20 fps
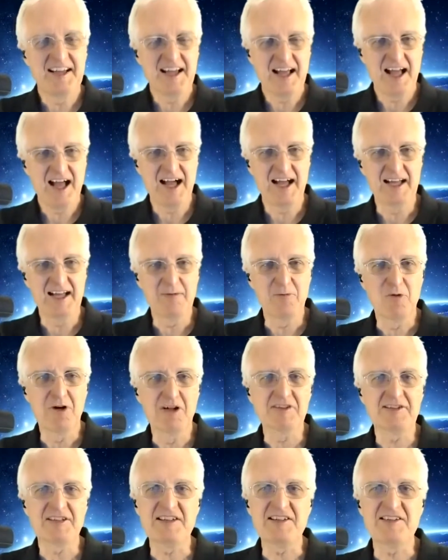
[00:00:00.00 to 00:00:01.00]
I'm
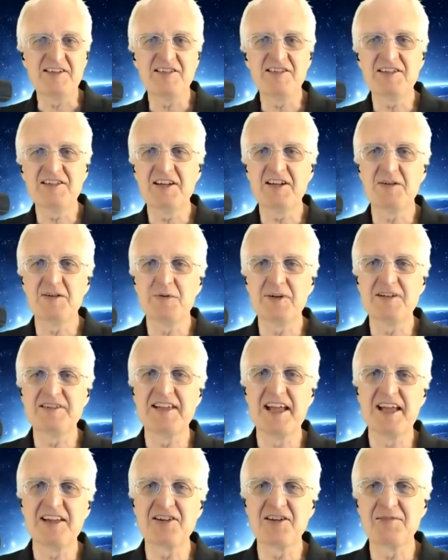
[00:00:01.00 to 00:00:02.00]
Walt Thiessen here with
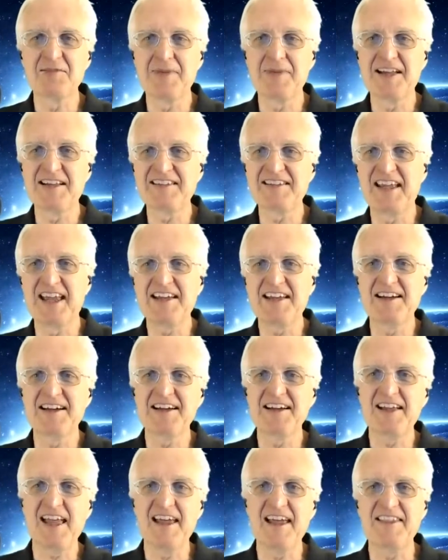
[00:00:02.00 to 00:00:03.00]
Daniel
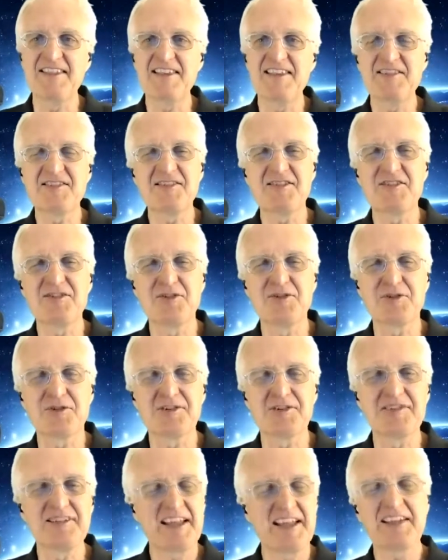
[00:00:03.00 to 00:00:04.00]
Mangana, and this is
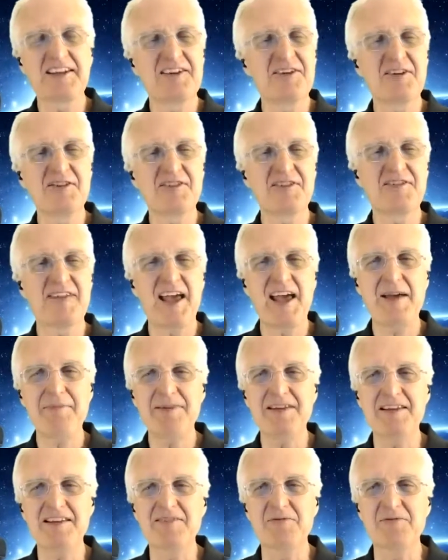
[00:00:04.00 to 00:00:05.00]
your daily dose of
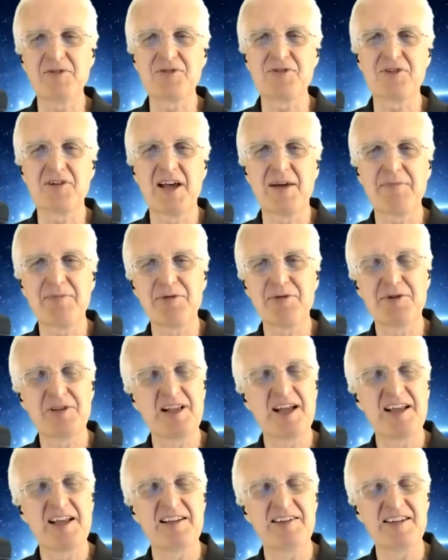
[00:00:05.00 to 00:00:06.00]
happy. We're so happy you
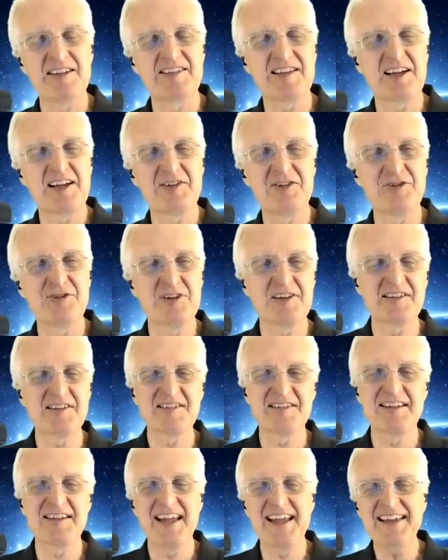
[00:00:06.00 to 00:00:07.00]
decided to join us
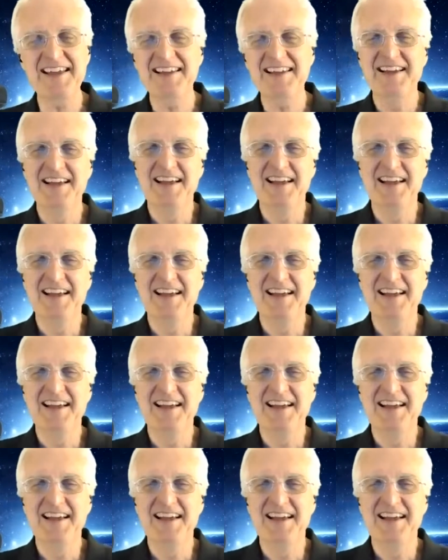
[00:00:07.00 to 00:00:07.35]
today.